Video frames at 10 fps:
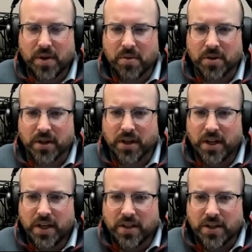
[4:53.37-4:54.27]
But
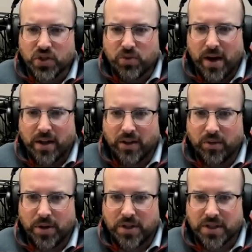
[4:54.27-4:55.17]
let's zoom out a
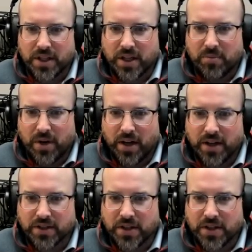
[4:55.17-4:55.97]
little bit just to get our bearings.